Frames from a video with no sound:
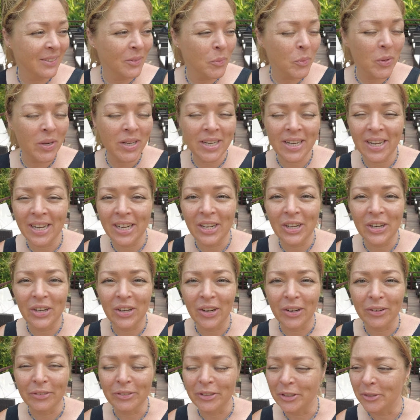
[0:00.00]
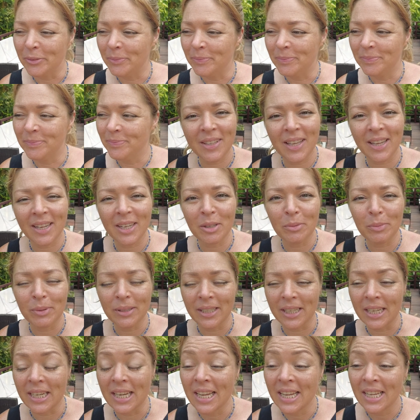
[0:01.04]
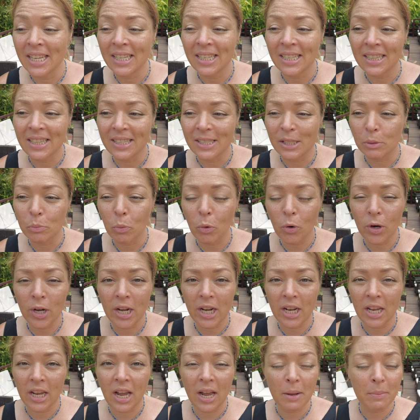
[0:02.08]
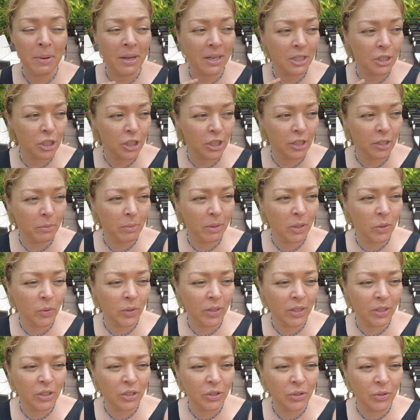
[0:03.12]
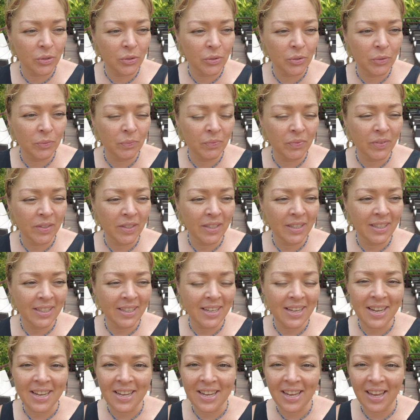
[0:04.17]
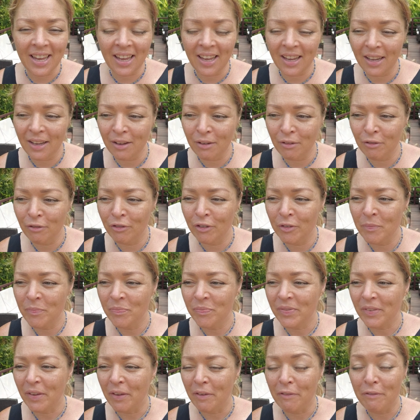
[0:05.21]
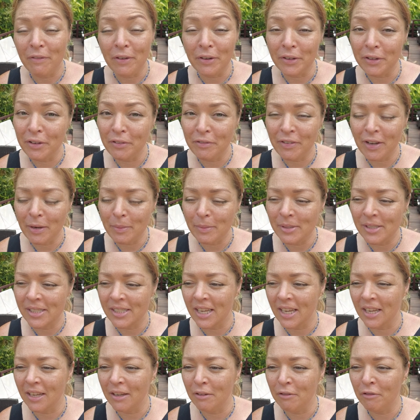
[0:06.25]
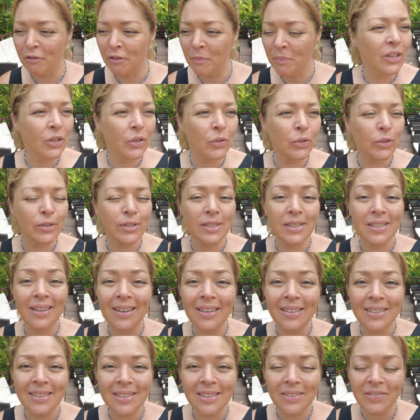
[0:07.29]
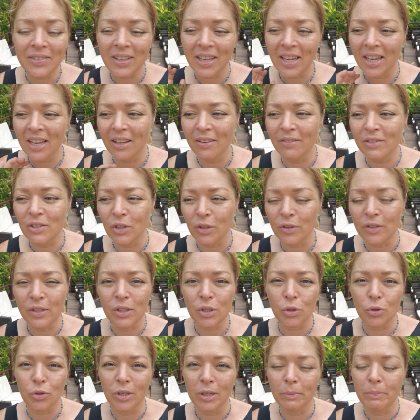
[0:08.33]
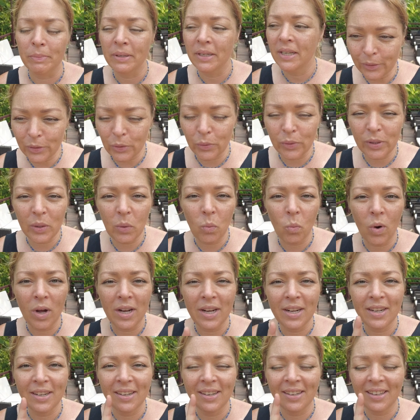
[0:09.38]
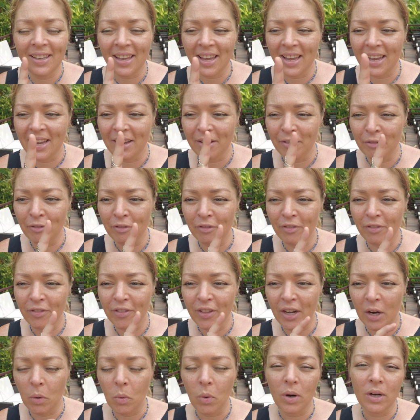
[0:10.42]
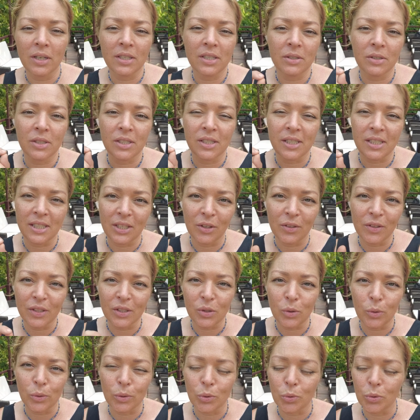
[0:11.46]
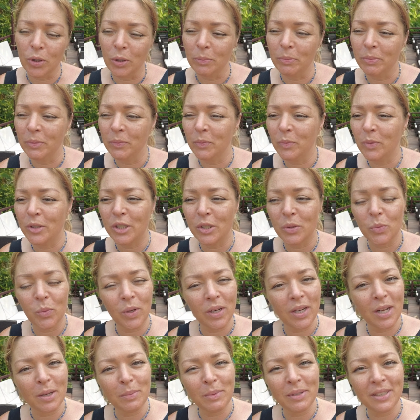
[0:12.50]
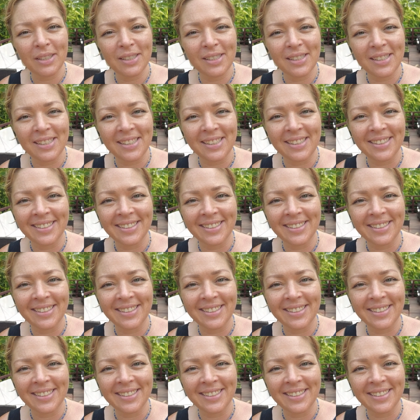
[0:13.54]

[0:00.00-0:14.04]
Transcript: one night in the hot room, can't complain. This morning, I'm actually going to be going to a cave, a very famous cave. You know, there's tons of caves on this trip. There's only one cave that I wanted to see on this whole trip, which is what I'm going to see